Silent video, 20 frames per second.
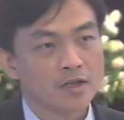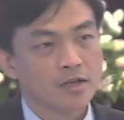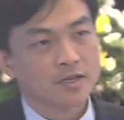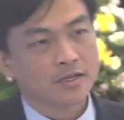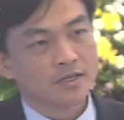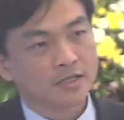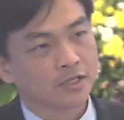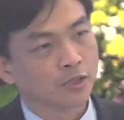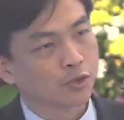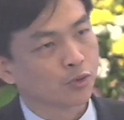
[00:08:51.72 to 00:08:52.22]

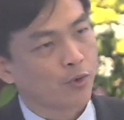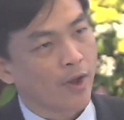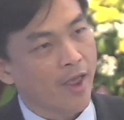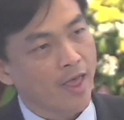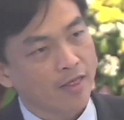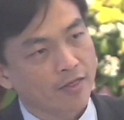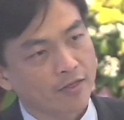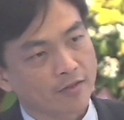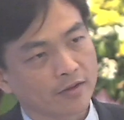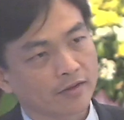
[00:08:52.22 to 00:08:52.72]

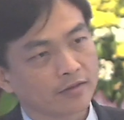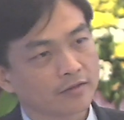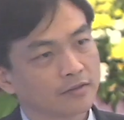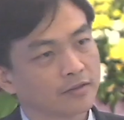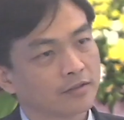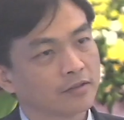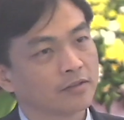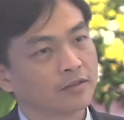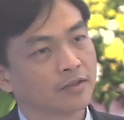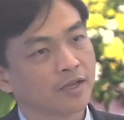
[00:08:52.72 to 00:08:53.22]
Strength
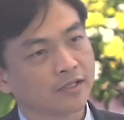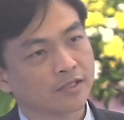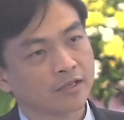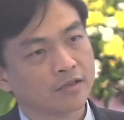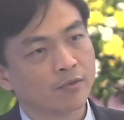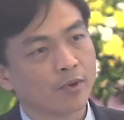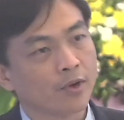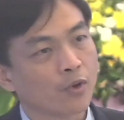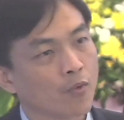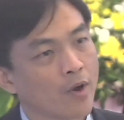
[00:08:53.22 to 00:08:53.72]
doesn't
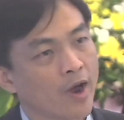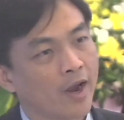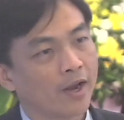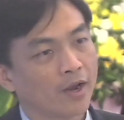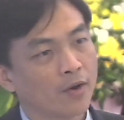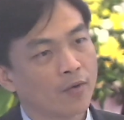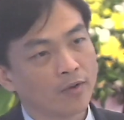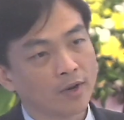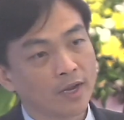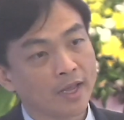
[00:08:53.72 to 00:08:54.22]
require
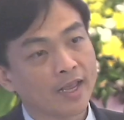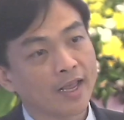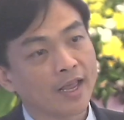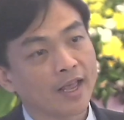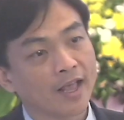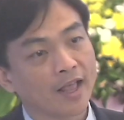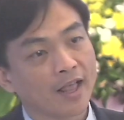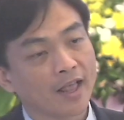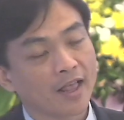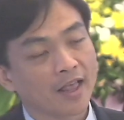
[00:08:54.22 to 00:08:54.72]
only
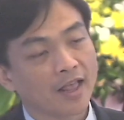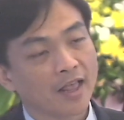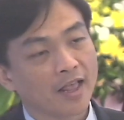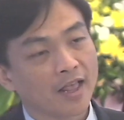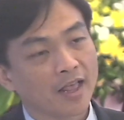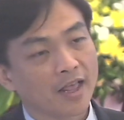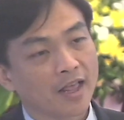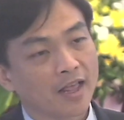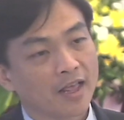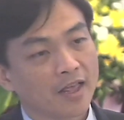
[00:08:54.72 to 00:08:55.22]

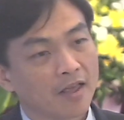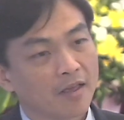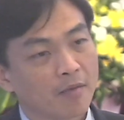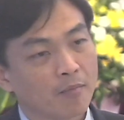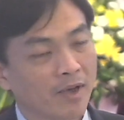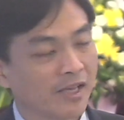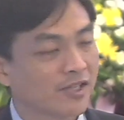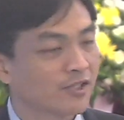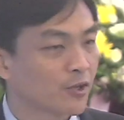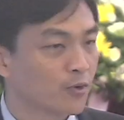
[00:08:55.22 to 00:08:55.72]

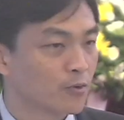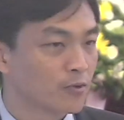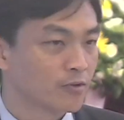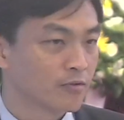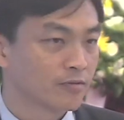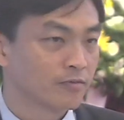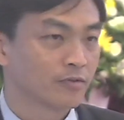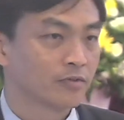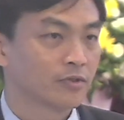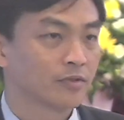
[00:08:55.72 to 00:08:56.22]
muscle.
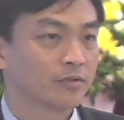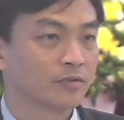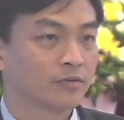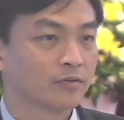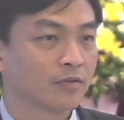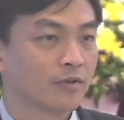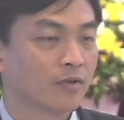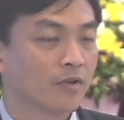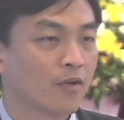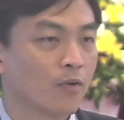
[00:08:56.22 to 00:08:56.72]

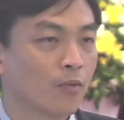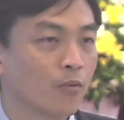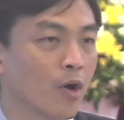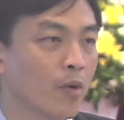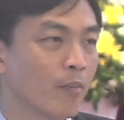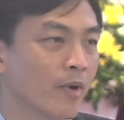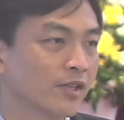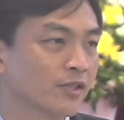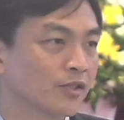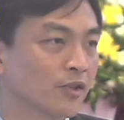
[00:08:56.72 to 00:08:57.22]
Well,
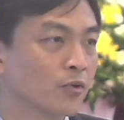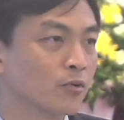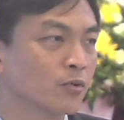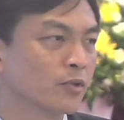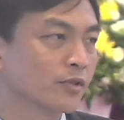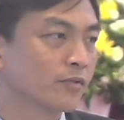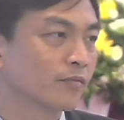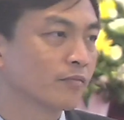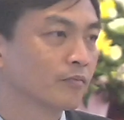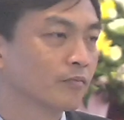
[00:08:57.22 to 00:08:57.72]

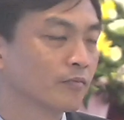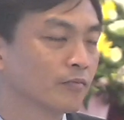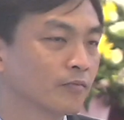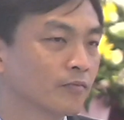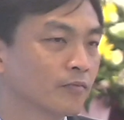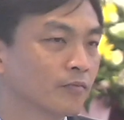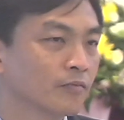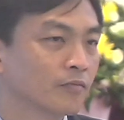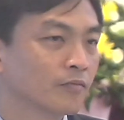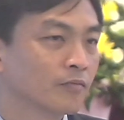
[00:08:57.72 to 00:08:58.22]
muscles
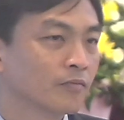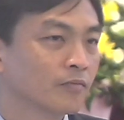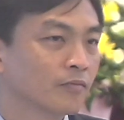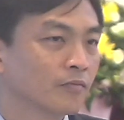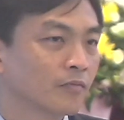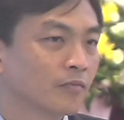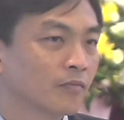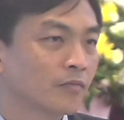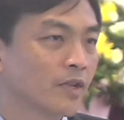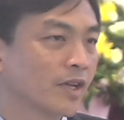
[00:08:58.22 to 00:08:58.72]

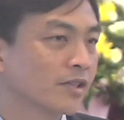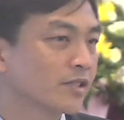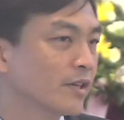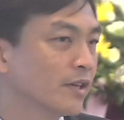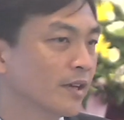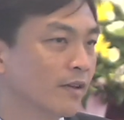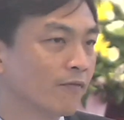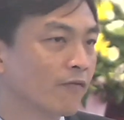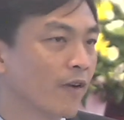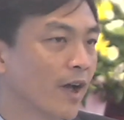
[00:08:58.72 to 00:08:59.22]
doesn't
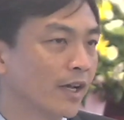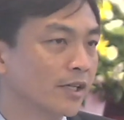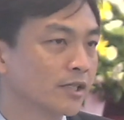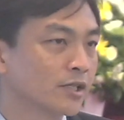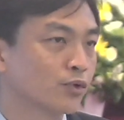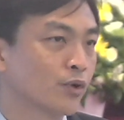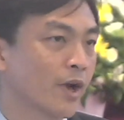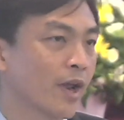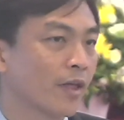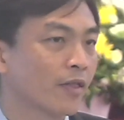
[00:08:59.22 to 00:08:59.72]
define
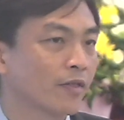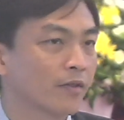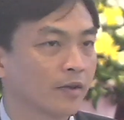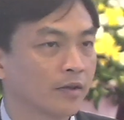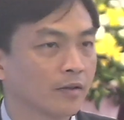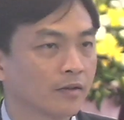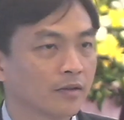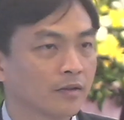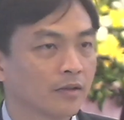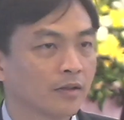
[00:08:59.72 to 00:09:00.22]
strength.
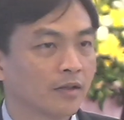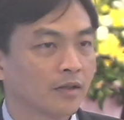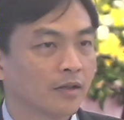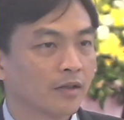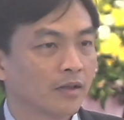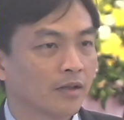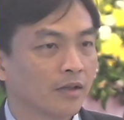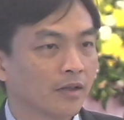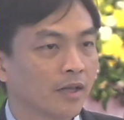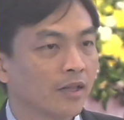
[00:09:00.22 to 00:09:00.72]

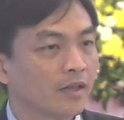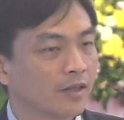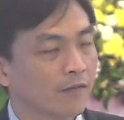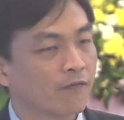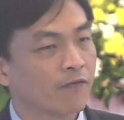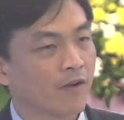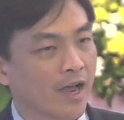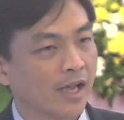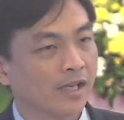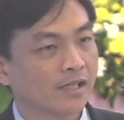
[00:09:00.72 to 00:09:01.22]
It
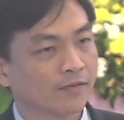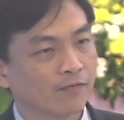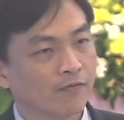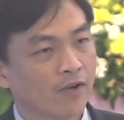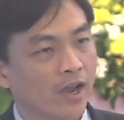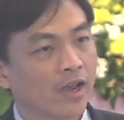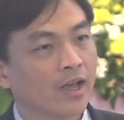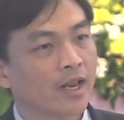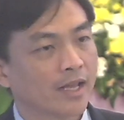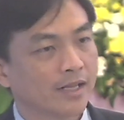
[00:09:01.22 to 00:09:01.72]
defines
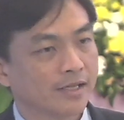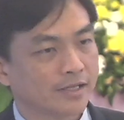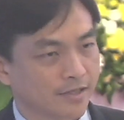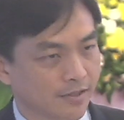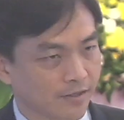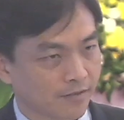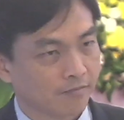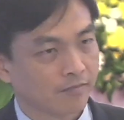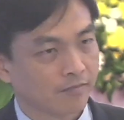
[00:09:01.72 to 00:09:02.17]
violence.